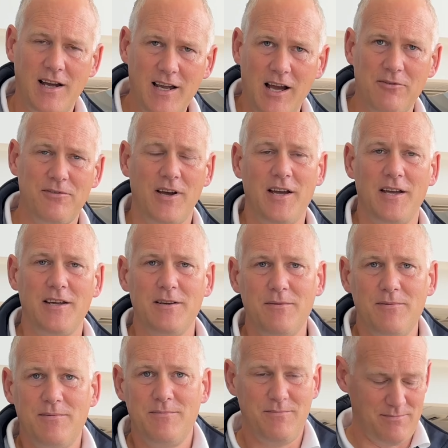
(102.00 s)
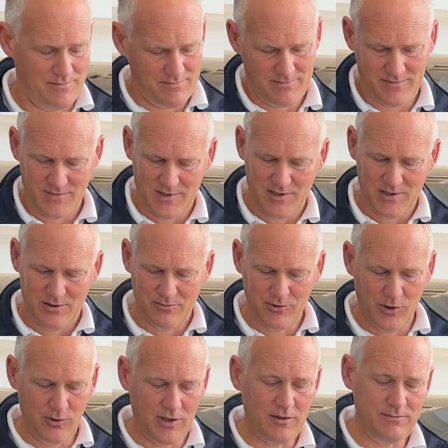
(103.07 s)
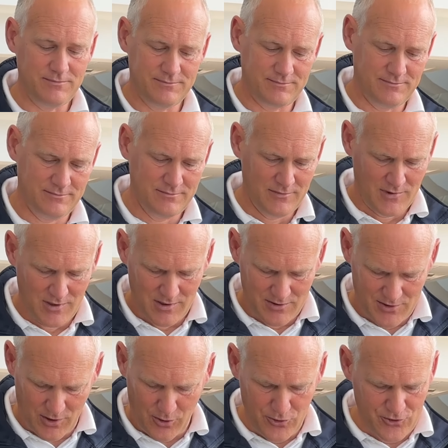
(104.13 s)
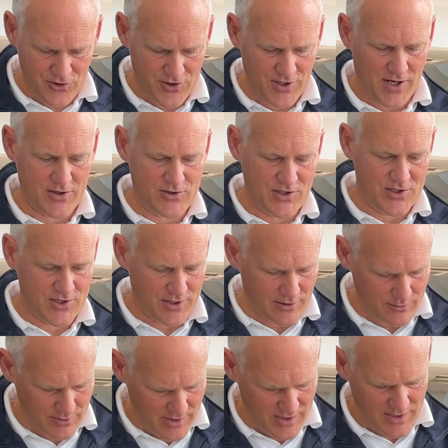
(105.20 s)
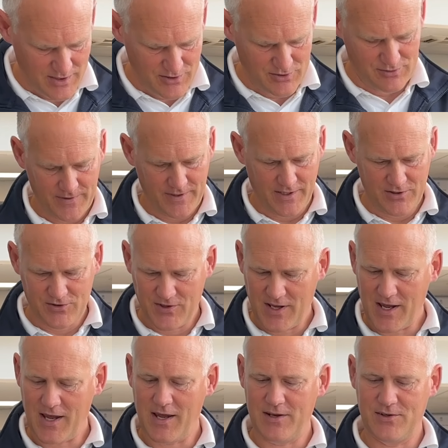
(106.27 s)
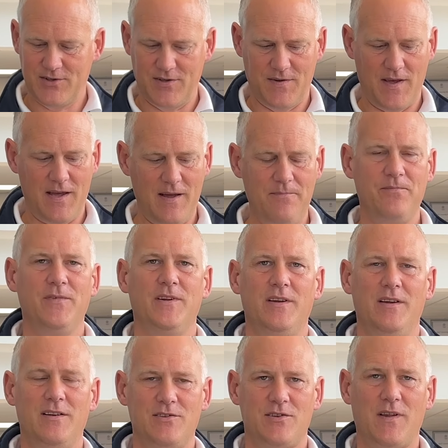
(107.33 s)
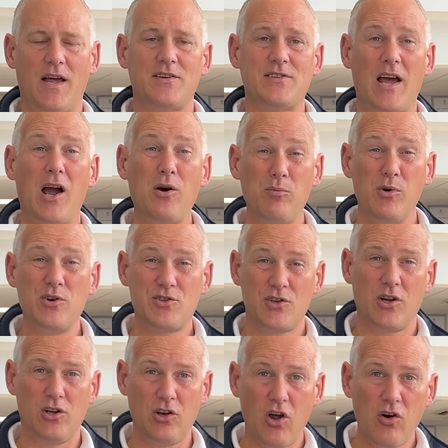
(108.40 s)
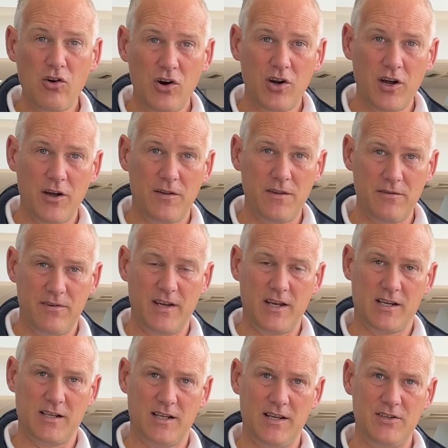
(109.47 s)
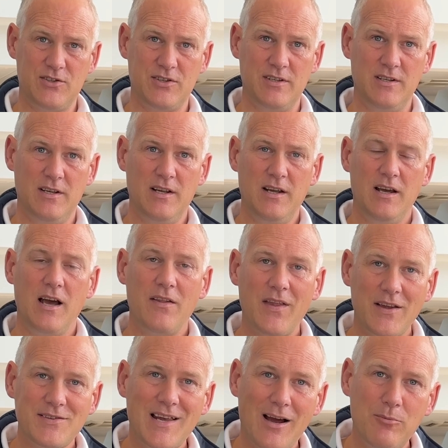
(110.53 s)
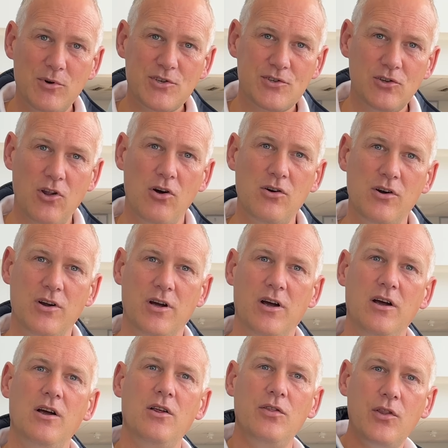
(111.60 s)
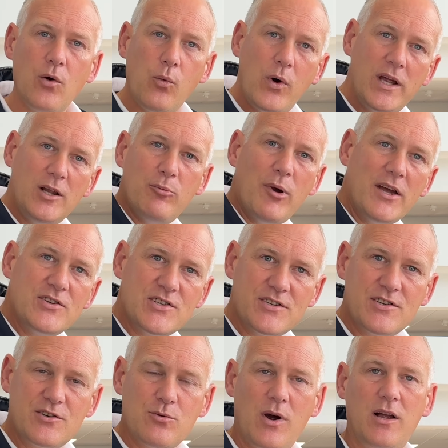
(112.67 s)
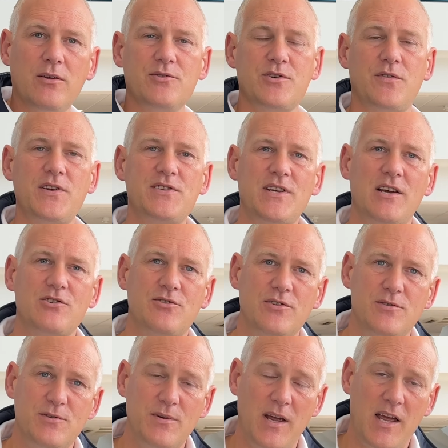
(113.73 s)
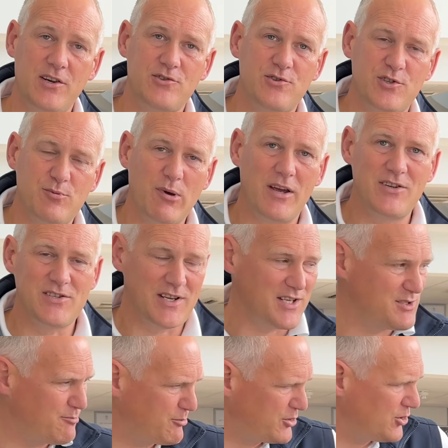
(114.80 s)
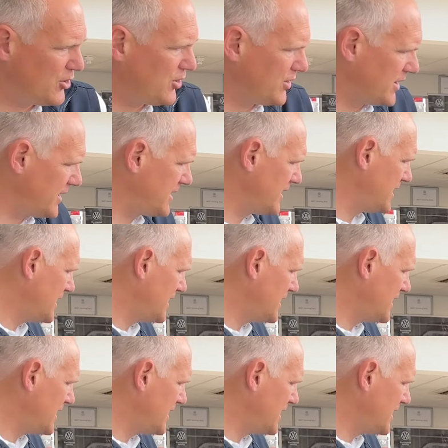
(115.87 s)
have a ruler. So 192 is there to there. So that's how much longer the vehicle is, and that's how much longer the wheelbase is as well. So this extra space is purely